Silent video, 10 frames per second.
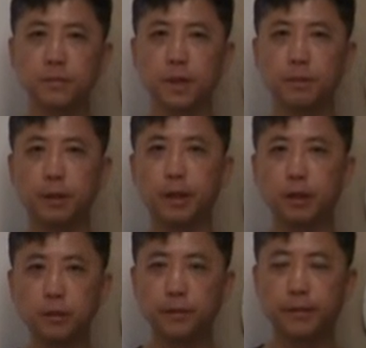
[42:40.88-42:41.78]

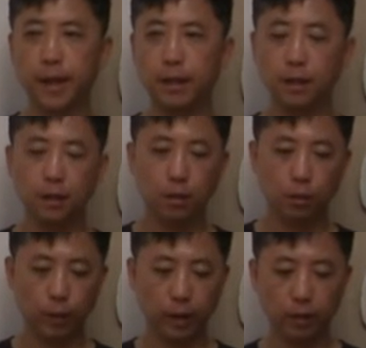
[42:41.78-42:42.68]
Because of that,
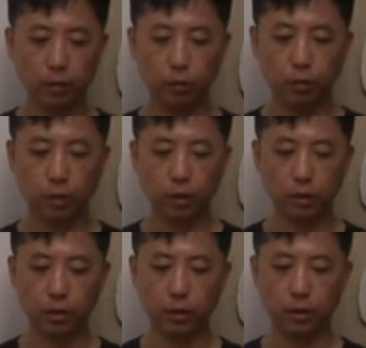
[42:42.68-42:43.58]
when
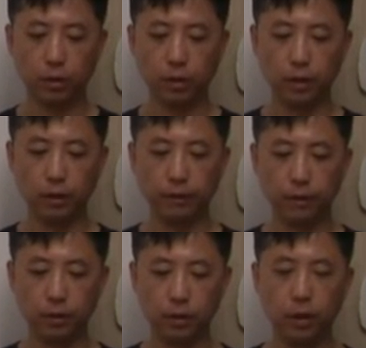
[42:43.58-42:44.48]

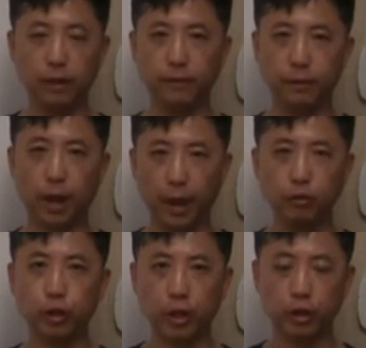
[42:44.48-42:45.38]
the
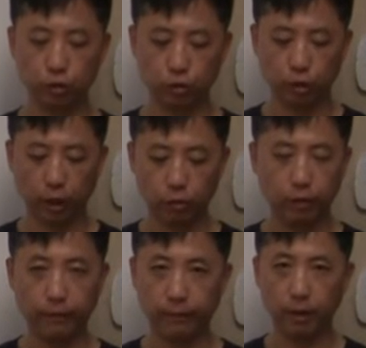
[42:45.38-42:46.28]
educators try to
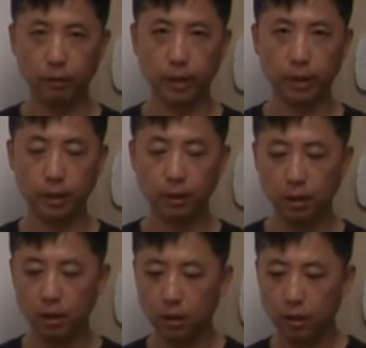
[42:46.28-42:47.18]
evaluate it,
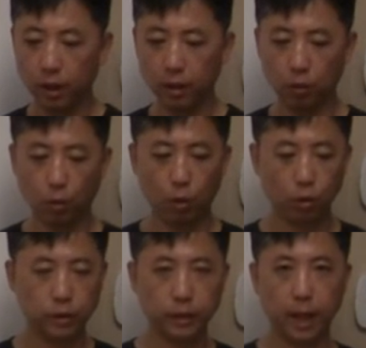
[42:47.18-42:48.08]
they are all
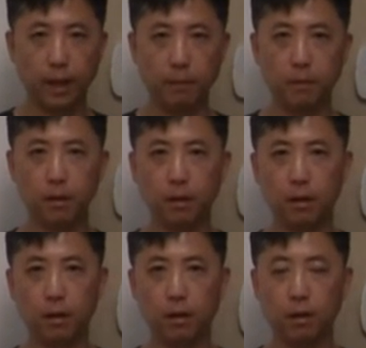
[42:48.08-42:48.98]
the same.
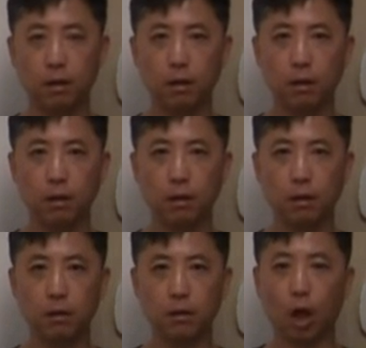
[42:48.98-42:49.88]

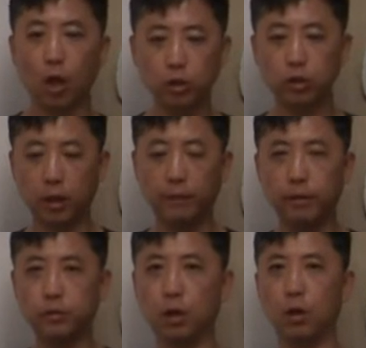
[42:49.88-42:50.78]
Knowledge
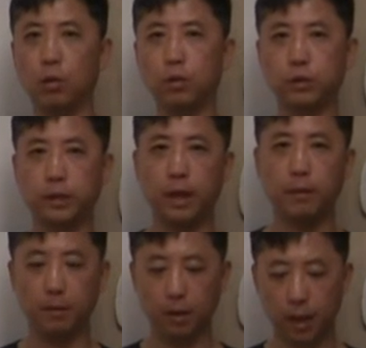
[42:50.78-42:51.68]
levels are all the
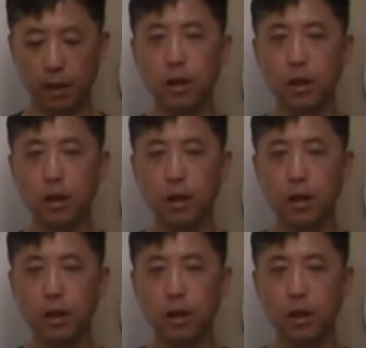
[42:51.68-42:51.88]
same, and